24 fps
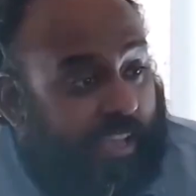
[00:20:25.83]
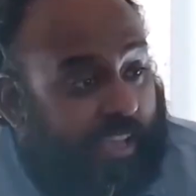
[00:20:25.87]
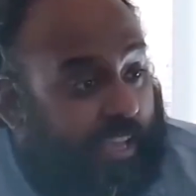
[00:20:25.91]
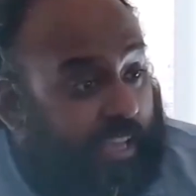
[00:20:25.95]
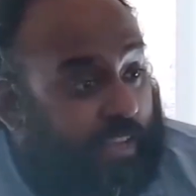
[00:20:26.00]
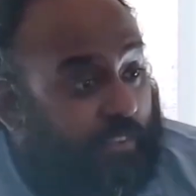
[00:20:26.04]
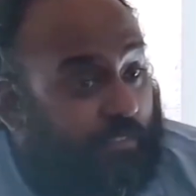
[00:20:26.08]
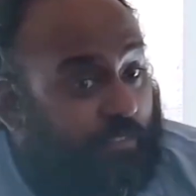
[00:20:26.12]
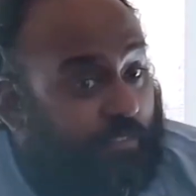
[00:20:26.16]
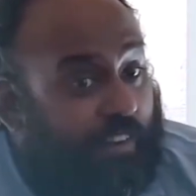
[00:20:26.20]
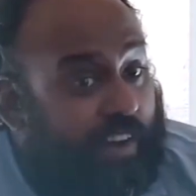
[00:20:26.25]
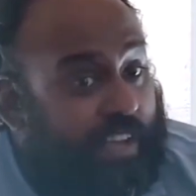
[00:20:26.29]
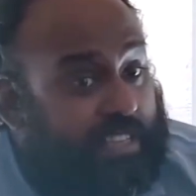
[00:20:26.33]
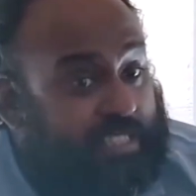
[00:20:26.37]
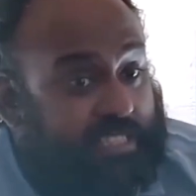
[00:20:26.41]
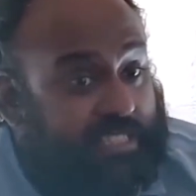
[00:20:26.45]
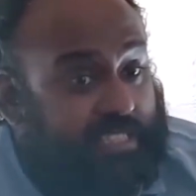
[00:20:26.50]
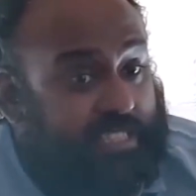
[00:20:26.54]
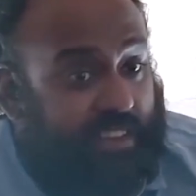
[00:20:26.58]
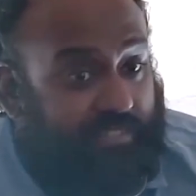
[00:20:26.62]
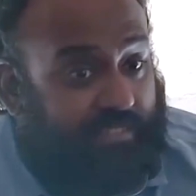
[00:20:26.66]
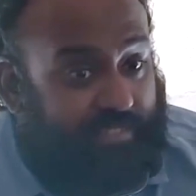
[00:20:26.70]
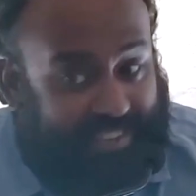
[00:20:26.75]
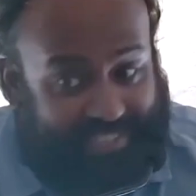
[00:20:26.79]
In verse
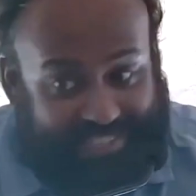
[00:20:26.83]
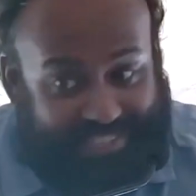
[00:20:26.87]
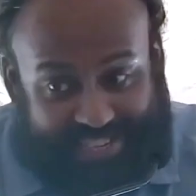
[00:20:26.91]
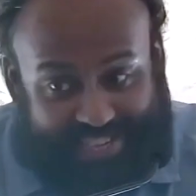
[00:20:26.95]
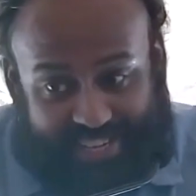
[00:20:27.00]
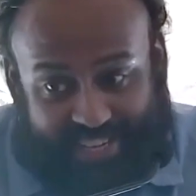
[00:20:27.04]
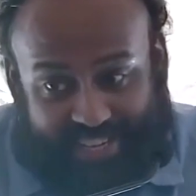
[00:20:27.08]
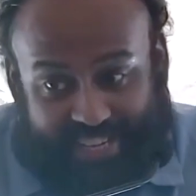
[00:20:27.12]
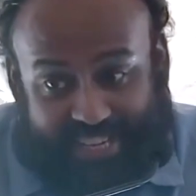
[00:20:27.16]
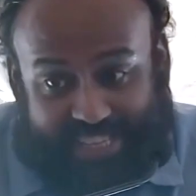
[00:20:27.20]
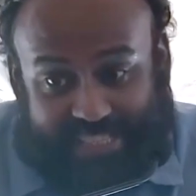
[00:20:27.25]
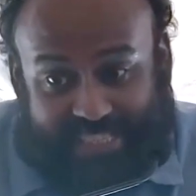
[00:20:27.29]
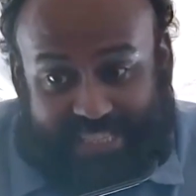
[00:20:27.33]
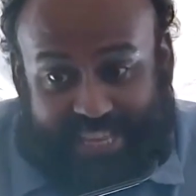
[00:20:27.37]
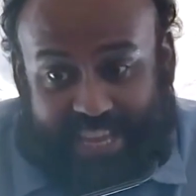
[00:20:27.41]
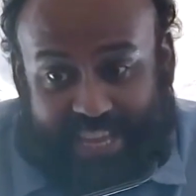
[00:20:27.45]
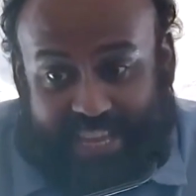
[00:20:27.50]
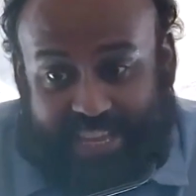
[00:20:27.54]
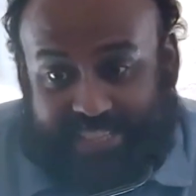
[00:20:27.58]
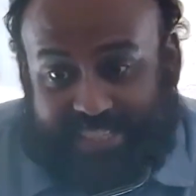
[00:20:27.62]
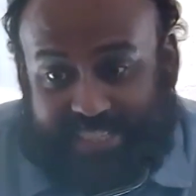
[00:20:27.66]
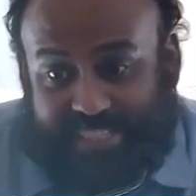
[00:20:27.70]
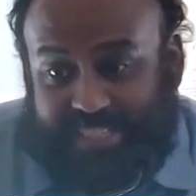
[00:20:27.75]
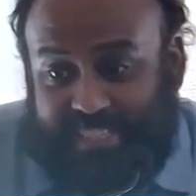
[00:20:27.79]
17, he
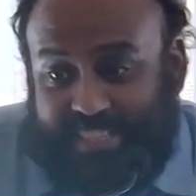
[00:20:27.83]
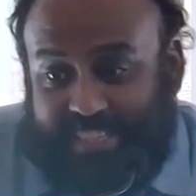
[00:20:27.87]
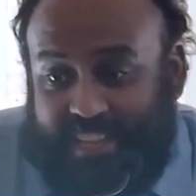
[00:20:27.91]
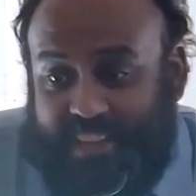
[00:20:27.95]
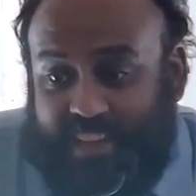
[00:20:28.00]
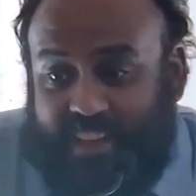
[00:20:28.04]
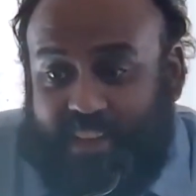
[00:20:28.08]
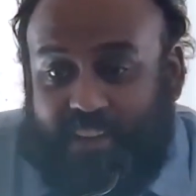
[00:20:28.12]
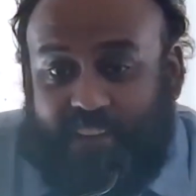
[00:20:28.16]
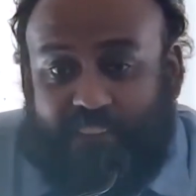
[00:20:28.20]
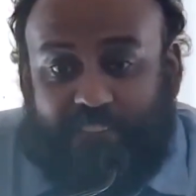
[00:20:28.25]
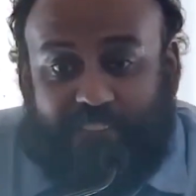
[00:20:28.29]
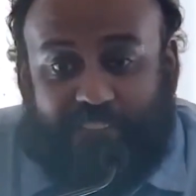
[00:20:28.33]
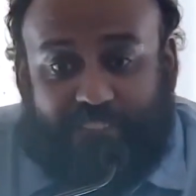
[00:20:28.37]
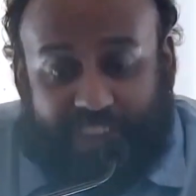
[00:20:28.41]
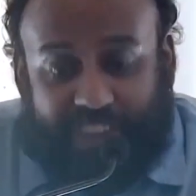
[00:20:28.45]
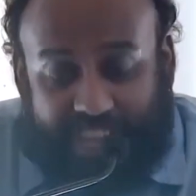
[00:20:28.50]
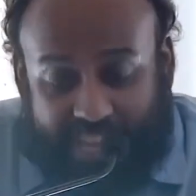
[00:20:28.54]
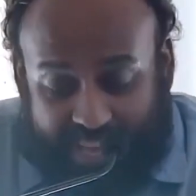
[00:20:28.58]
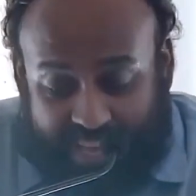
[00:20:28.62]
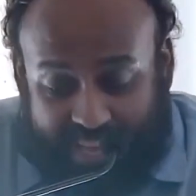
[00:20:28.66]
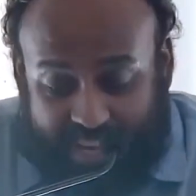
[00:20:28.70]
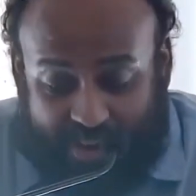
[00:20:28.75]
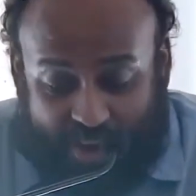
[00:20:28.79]
says,
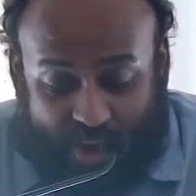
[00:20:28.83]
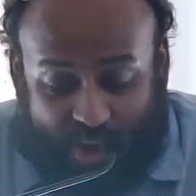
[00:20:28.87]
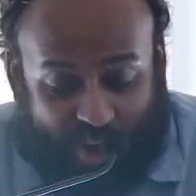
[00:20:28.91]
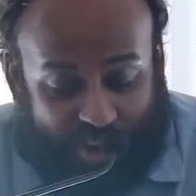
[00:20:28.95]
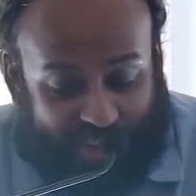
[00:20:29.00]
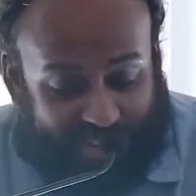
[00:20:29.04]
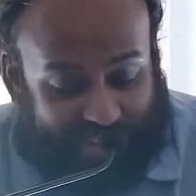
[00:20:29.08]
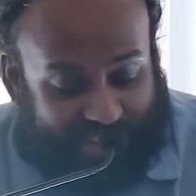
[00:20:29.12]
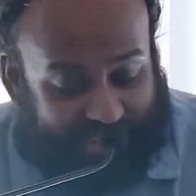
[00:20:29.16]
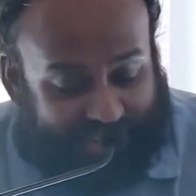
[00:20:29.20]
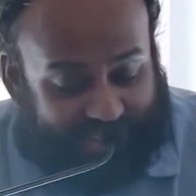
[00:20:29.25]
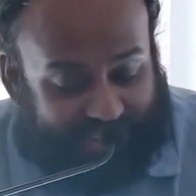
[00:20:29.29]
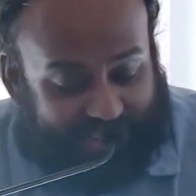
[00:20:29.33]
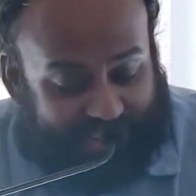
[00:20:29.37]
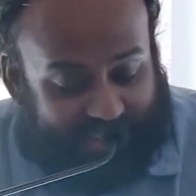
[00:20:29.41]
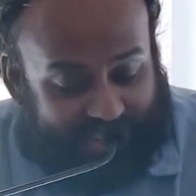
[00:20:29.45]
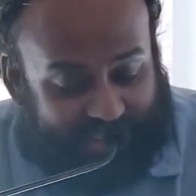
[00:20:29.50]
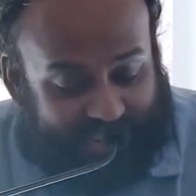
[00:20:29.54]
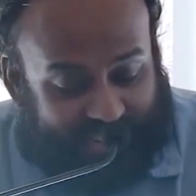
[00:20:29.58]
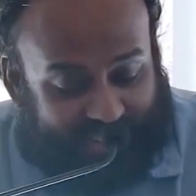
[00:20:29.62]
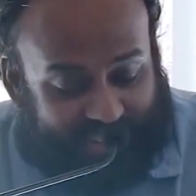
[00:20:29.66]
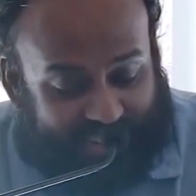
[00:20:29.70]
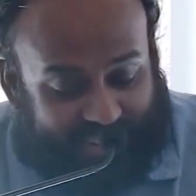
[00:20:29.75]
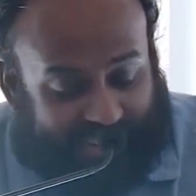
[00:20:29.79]
Fear not.
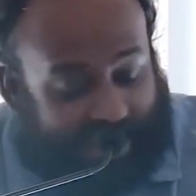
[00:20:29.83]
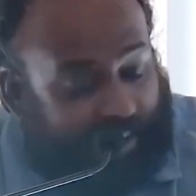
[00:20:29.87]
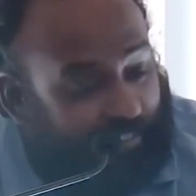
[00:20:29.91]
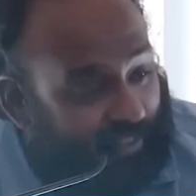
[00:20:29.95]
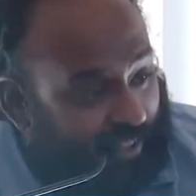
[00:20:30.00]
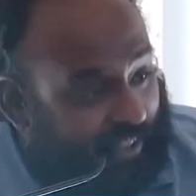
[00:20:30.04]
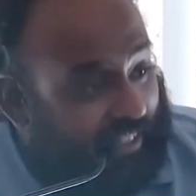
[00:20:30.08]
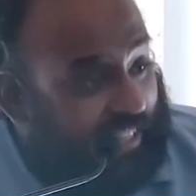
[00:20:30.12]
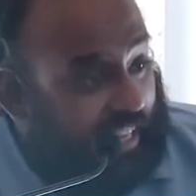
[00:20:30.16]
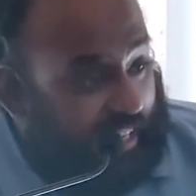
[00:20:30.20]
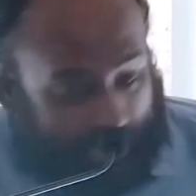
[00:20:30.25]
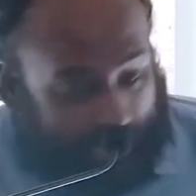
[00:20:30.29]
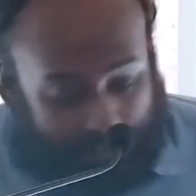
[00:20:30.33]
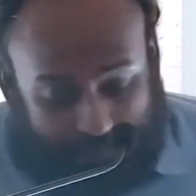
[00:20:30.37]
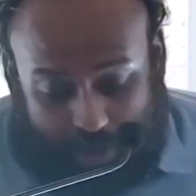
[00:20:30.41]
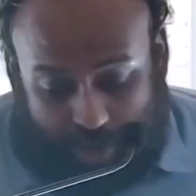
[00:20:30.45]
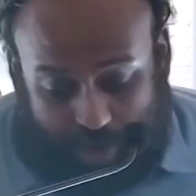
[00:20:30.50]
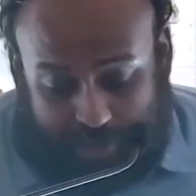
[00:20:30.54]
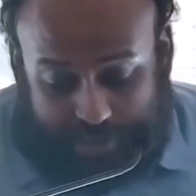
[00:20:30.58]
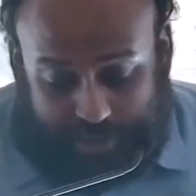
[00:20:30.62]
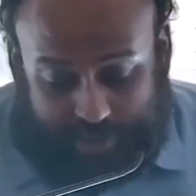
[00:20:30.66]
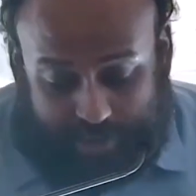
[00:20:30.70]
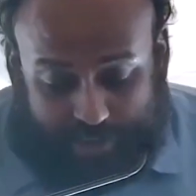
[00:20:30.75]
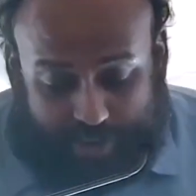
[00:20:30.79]
Now, if you think
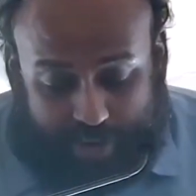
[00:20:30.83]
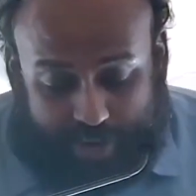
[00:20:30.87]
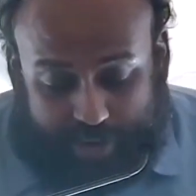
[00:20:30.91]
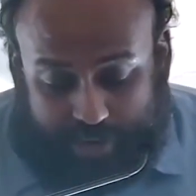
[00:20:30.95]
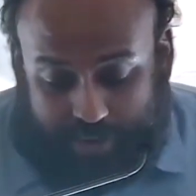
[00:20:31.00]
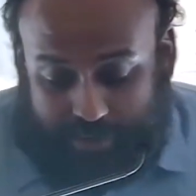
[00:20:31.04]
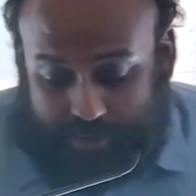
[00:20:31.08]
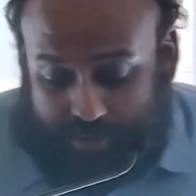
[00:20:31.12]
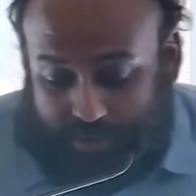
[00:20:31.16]
about it, right?